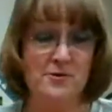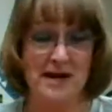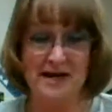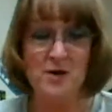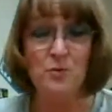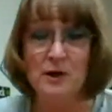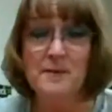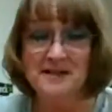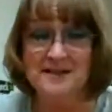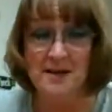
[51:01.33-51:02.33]
yet, and it will
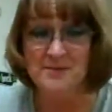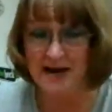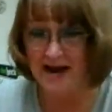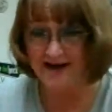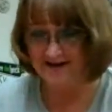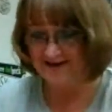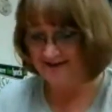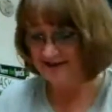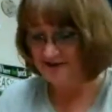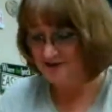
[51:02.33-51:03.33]
be someday.
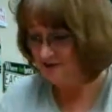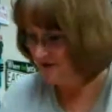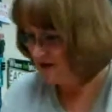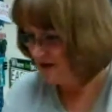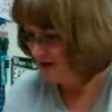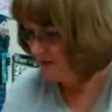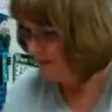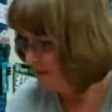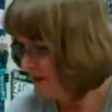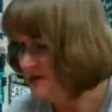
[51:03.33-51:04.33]

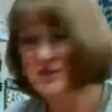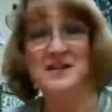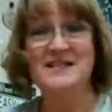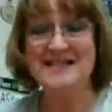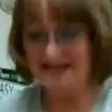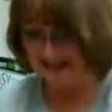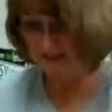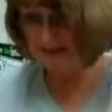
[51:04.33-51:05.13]
But we just need some